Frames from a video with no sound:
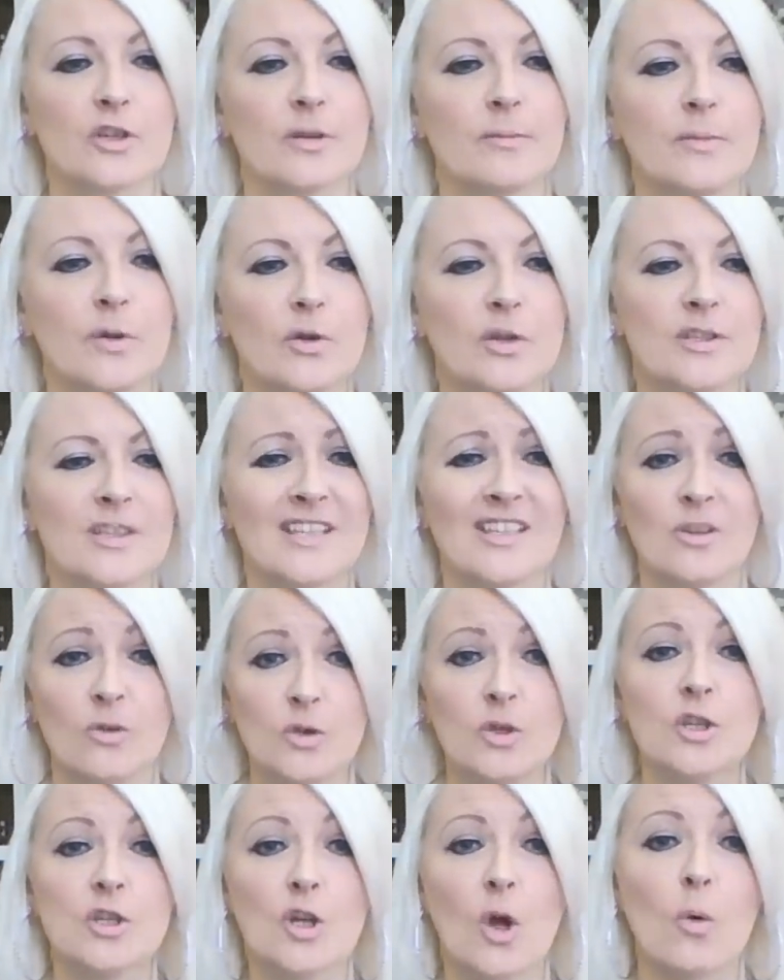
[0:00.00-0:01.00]
community who
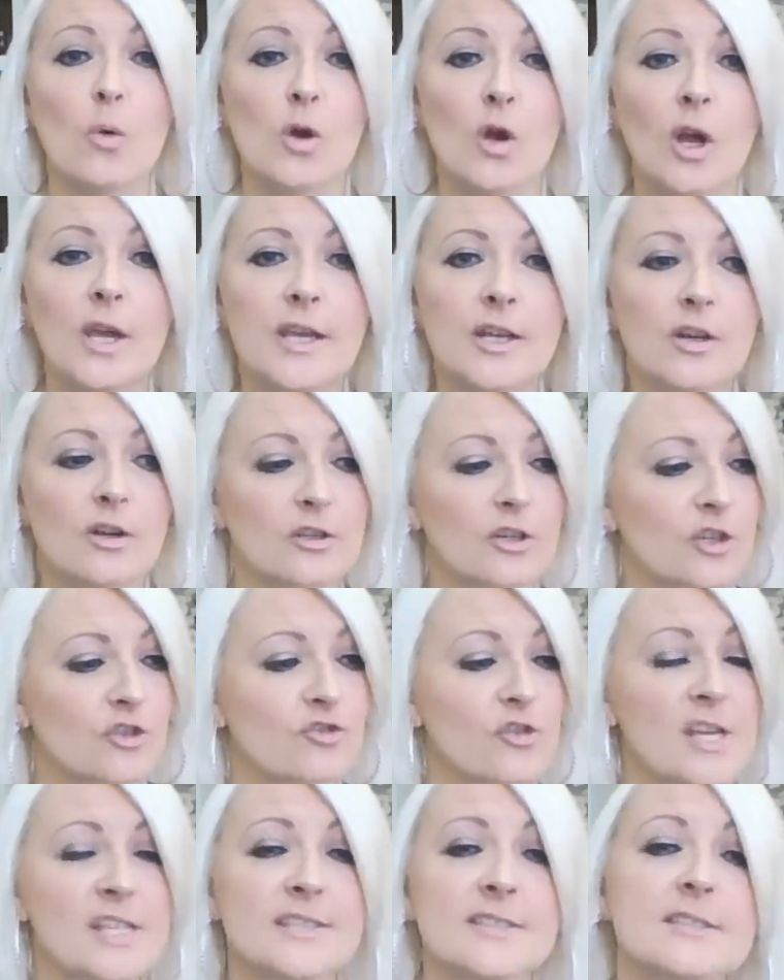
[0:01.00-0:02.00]
you don't like or they're
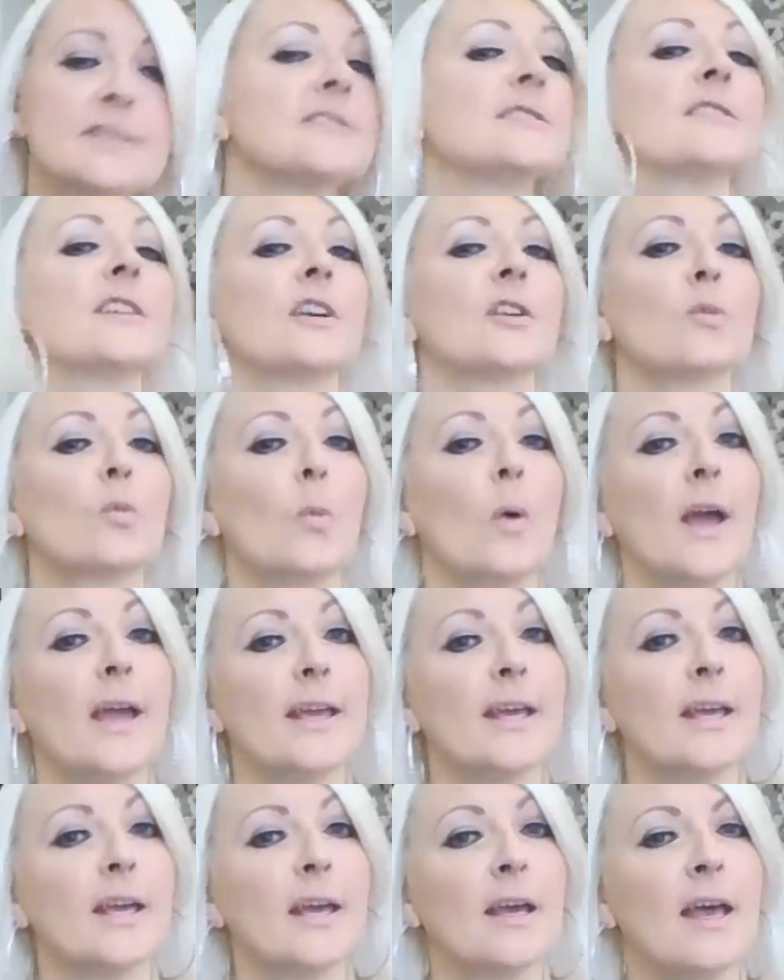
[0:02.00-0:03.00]
dressed in a certain
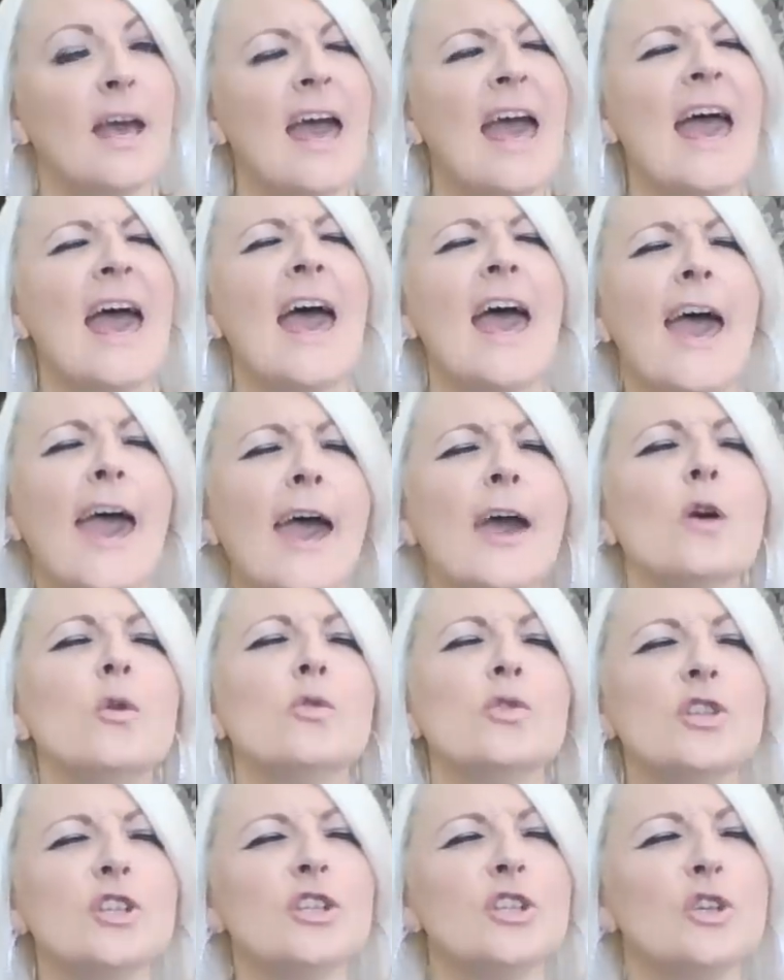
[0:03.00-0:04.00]
way,
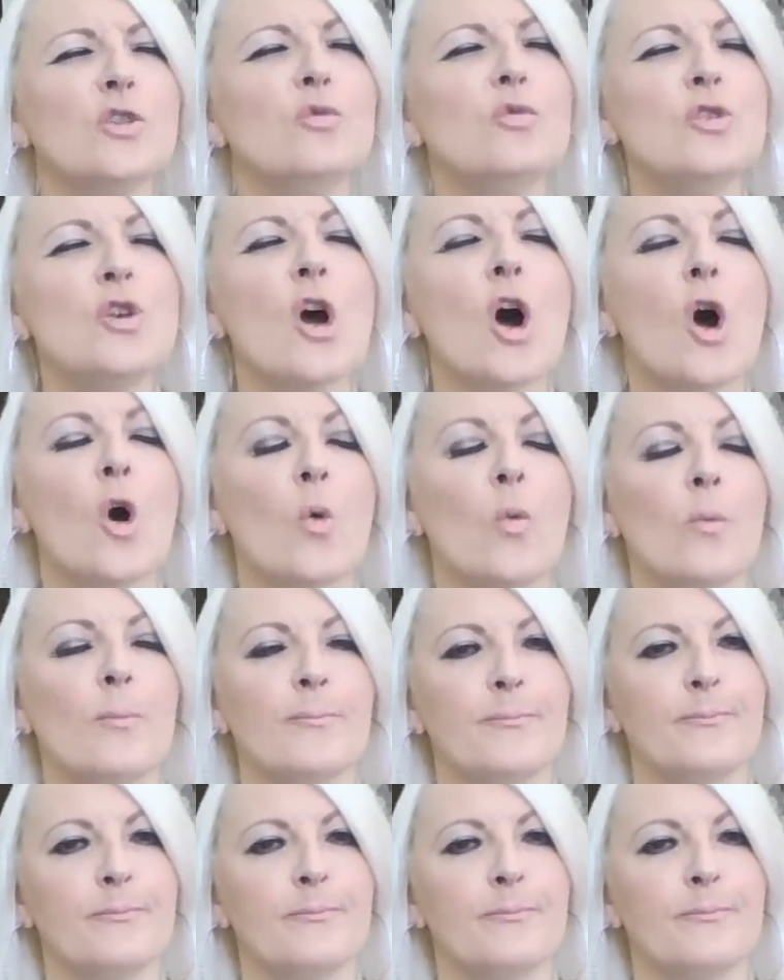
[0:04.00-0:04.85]
how do you know